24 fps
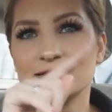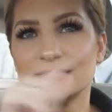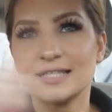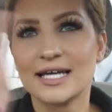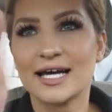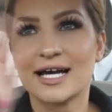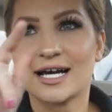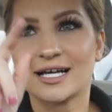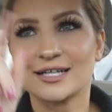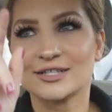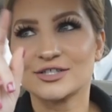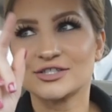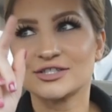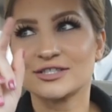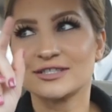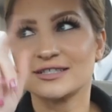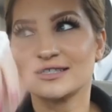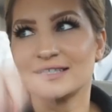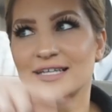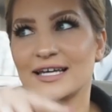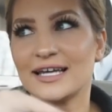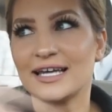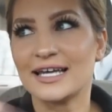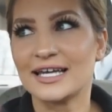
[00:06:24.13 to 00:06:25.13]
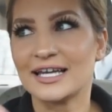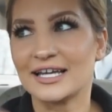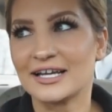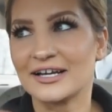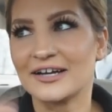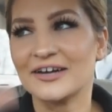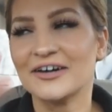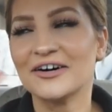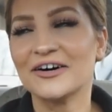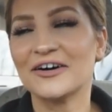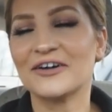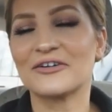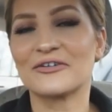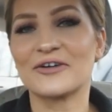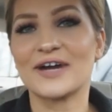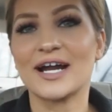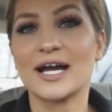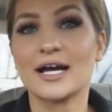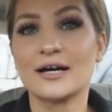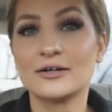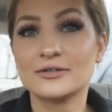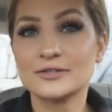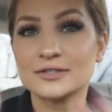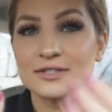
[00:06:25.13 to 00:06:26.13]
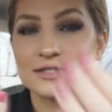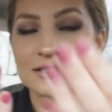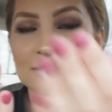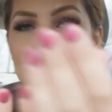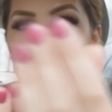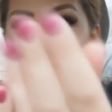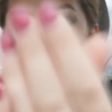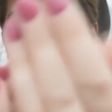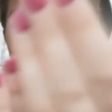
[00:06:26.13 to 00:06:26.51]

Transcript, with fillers: dash ing around.